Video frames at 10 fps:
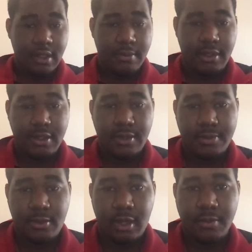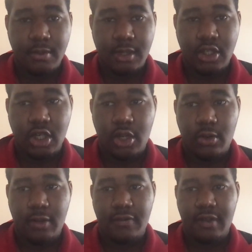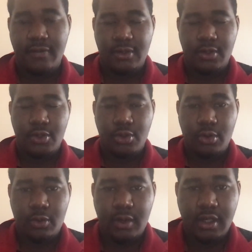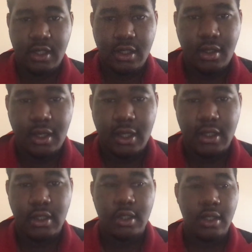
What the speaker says: please subscribe to my channel if you haven't done so already, and